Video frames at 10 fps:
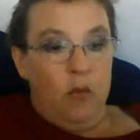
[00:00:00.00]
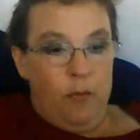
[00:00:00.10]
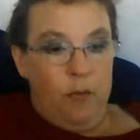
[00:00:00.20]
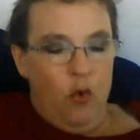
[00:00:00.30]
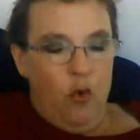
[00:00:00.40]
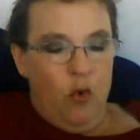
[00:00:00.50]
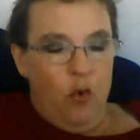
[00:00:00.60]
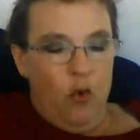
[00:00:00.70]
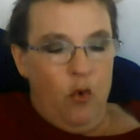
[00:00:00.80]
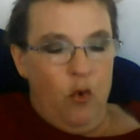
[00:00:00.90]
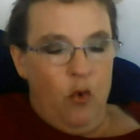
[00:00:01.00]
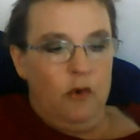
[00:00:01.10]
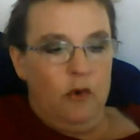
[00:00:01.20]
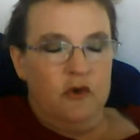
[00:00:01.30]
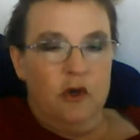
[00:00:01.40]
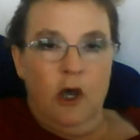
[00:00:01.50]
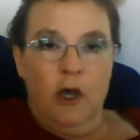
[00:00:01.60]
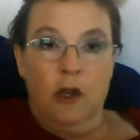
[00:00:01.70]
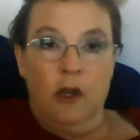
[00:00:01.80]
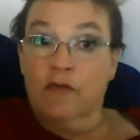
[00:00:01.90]
report was
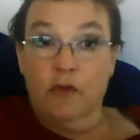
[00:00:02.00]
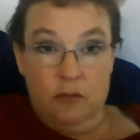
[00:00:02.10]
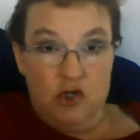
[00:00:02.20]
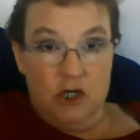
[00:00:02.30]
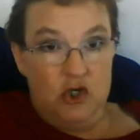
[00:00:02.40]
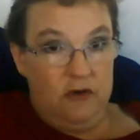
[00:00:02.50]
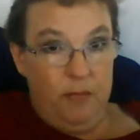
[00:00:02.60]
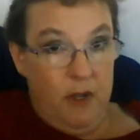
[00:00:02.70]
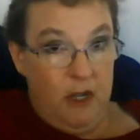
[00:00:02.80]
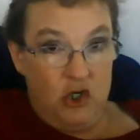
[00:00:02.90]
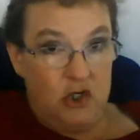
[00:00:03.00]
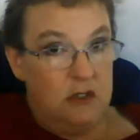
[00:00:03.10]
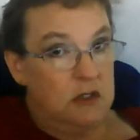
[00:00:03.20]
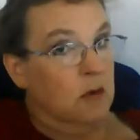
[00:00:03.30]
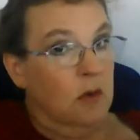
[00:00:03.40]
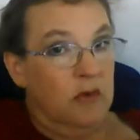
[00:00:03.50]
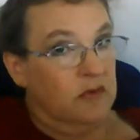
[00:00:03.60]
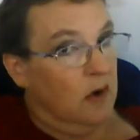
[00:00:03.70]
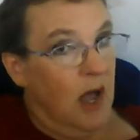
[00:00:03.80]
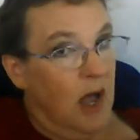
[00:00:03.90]
done over the objection of patients, so it
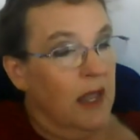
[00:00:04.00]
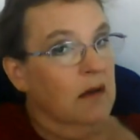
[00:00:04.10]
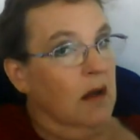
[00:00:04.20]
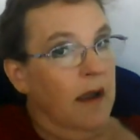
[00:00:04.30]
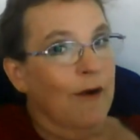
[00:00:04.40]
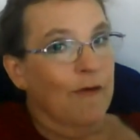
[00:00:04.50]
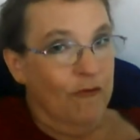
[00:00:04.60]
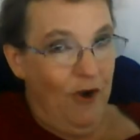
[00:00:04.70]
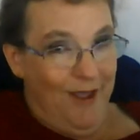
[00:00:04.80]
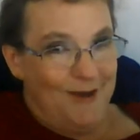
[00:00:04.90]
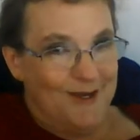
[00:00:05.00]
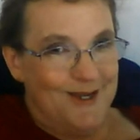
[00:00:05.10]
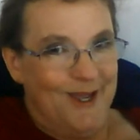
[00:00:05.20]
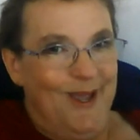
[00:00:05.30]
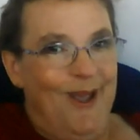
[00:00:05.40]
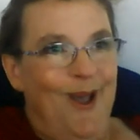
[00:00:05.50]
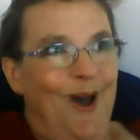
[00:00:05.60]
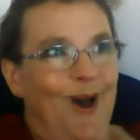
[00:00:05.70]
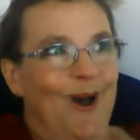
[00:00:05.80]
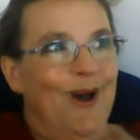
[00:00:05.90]
was not our friend.
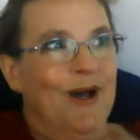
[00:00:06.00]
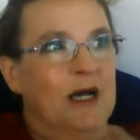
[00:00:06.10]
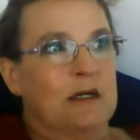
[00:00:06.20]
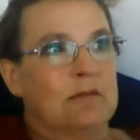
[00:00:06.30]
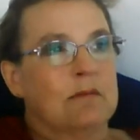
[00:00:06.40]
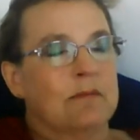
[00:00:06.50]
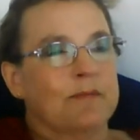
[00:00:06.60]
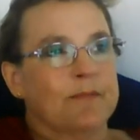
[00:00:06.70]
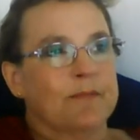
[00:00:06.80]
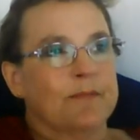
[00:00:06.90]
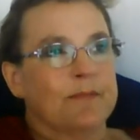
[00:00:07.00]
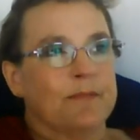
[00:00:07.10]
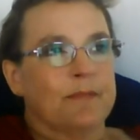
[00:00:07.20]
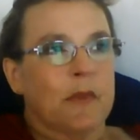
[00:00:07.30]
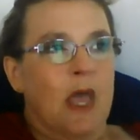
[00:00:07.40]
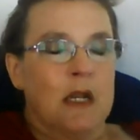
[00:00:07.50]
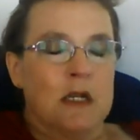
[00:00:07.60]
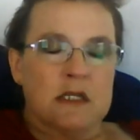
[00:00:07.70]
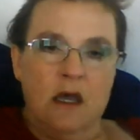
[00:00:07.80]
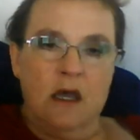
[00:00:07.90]
And
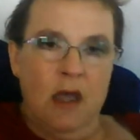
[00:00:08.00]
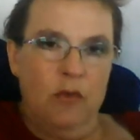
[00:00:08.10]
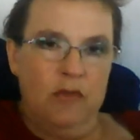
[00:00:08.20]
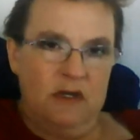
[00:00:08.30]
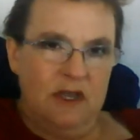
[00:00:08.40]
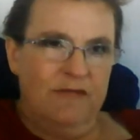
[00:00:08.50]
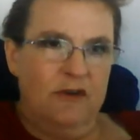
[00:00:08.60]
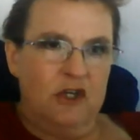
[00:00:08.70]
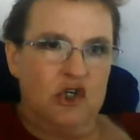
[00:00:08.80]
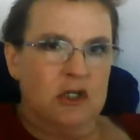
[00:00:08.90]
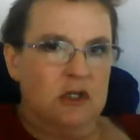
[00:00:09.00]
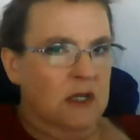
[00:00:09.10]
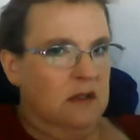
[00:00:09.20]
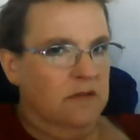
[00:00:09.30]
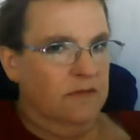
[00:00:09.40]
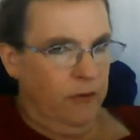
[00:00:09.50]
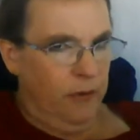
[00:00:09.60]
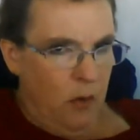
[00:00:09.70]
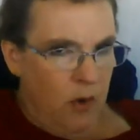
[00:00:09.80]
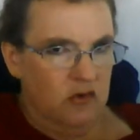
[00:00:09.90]
it's come out with a definition that is
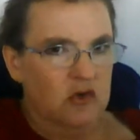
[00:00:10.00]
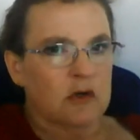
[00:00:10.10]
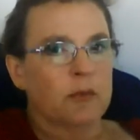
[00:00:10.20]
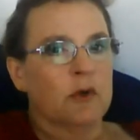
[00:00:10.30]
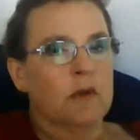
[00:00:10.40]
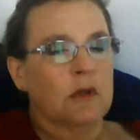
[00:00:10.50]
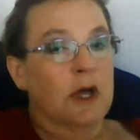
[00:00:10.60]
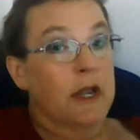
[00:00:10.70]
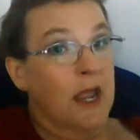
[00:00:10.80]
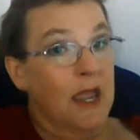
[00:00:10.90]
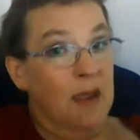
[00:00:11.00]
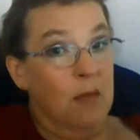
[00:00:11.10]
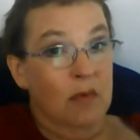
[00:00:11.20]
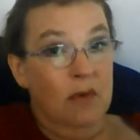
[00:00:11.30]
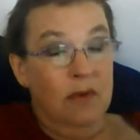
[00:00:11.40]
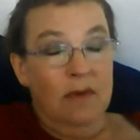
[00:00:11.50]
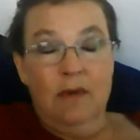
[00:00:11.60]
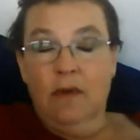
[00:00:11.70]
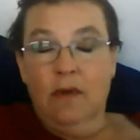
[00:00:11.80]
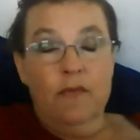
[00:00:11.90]
very questionable, a name
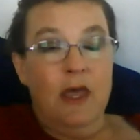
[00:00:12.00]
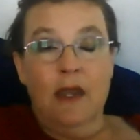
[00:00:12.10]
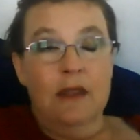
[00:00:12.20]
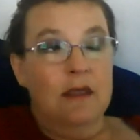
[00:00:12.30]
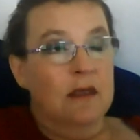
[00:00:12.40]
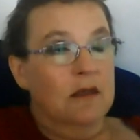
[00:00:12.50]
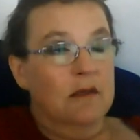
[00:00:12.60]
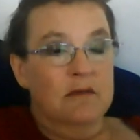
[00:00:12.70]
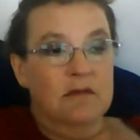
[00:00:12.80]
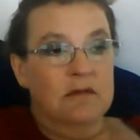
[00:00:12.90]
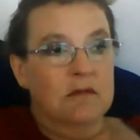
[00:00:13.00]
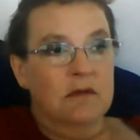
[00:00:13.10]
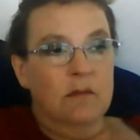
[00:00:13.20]
that is